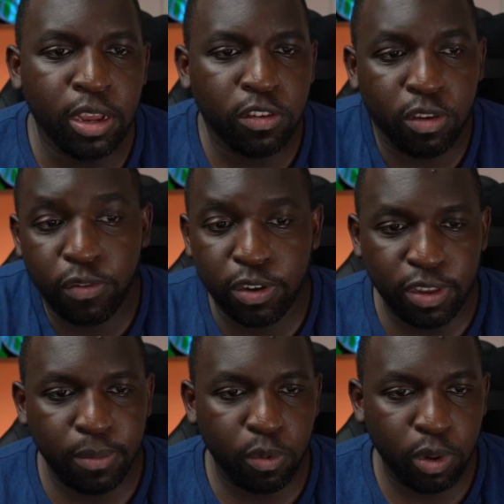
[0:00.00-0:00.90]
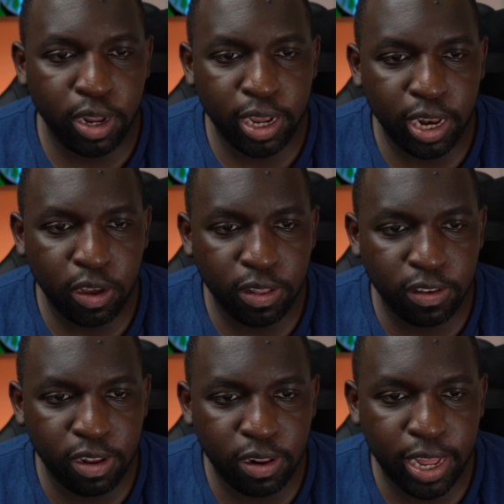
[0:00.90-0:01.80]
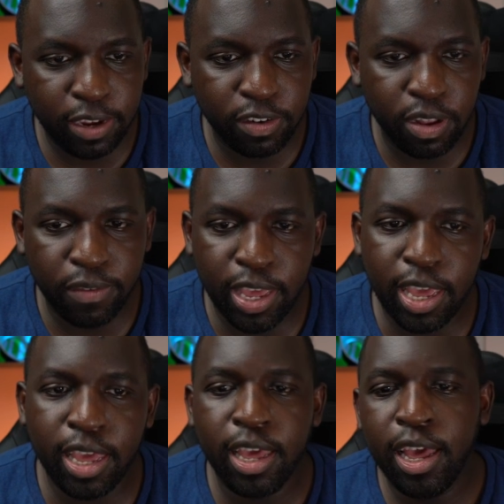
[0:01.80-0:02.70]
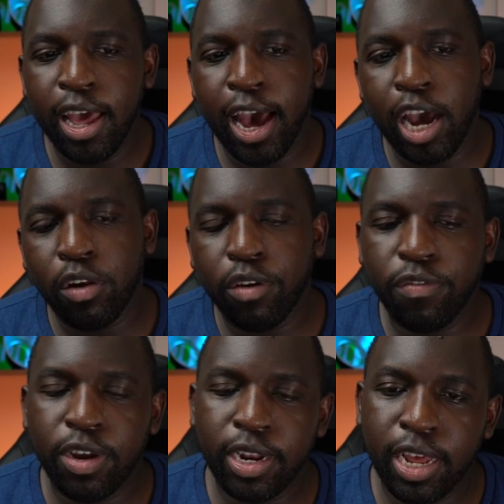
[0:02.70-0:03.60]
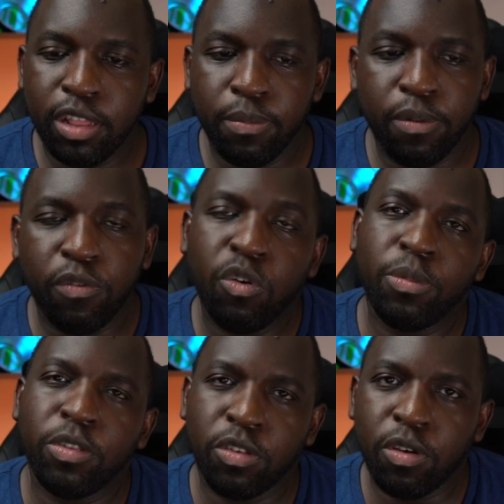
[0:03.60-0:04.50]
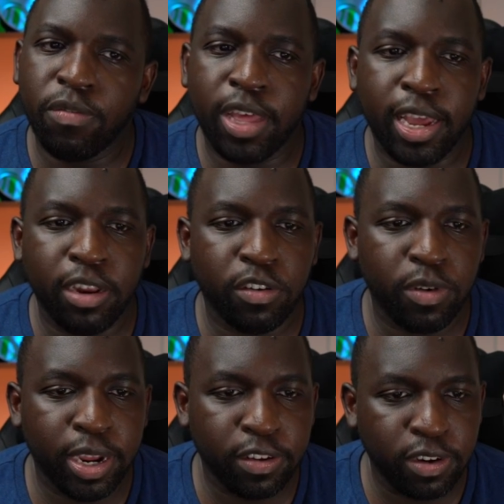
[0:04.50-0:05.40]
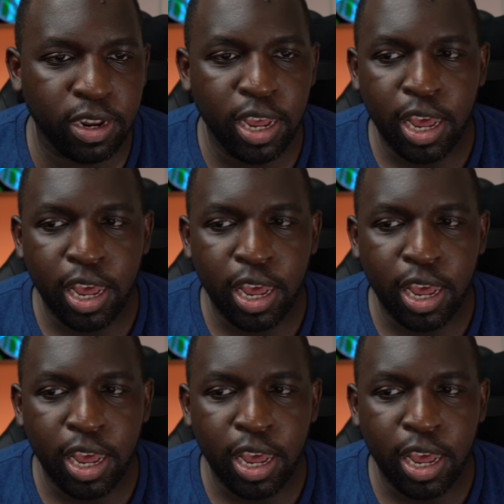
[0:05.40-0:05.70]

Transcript: So for example, when I click on this little action over here, how do I find out the performance of that interaction?